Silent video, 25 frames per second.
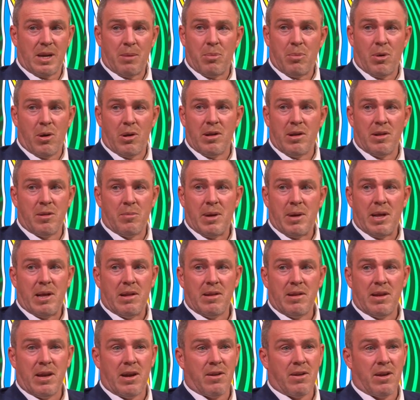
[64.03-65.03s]
that ball in the
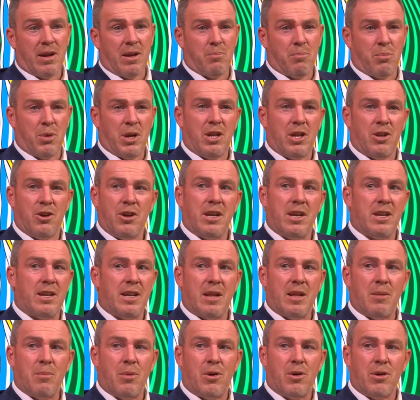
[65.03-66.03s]
penalty area. But United
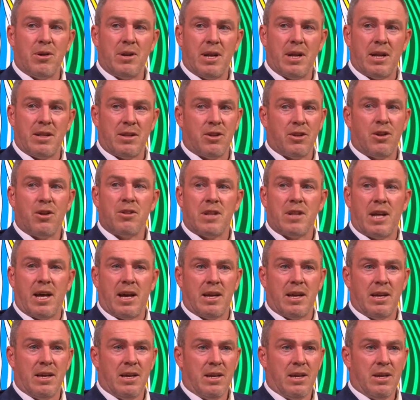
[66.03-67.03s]
need more than that. They're not
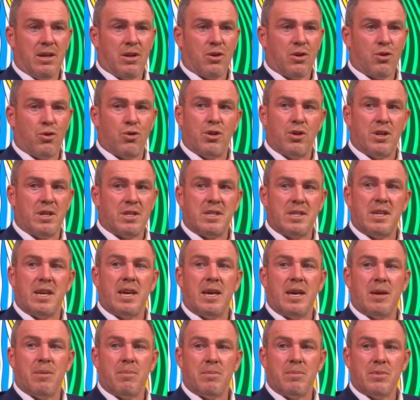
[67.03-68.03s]
that good a
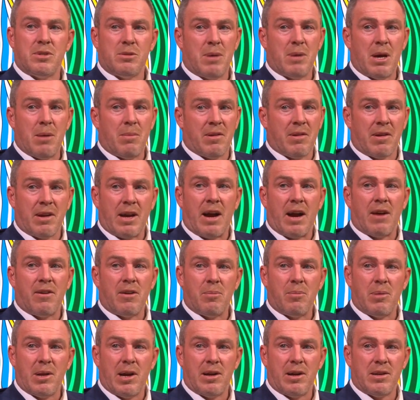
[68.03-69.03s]
team to be able to
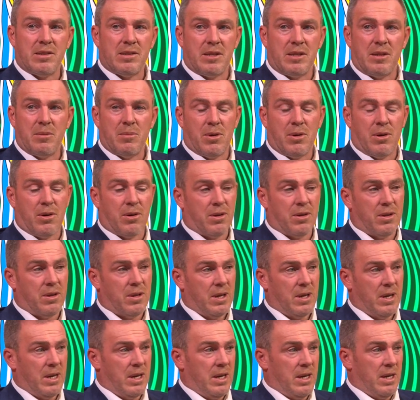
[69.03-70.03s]
carry players anymore.
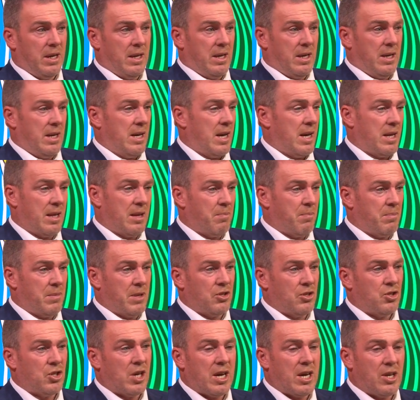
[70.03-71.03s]
And yeah, the,
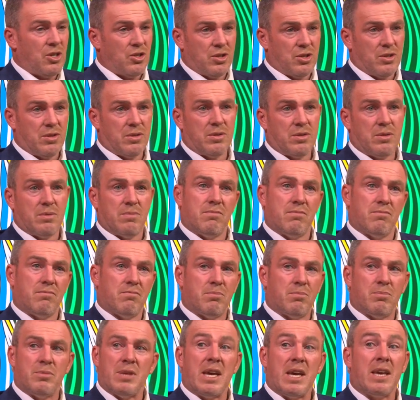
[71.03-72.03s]
the changes
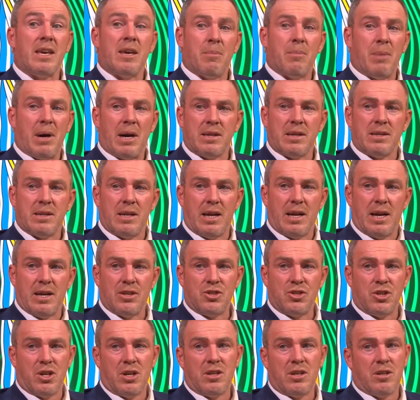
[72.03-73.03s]
take you back to
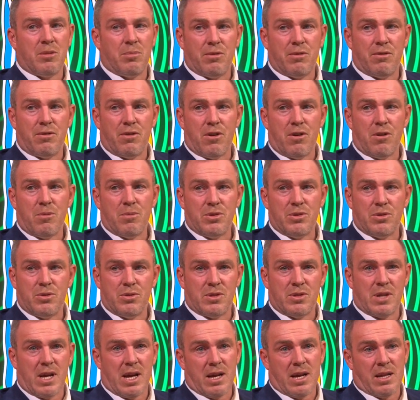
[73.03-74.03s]
last year and the performance
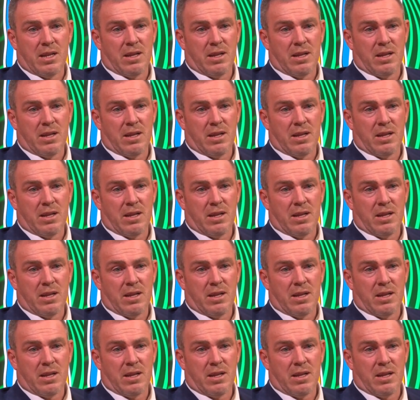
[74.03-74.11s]
was that.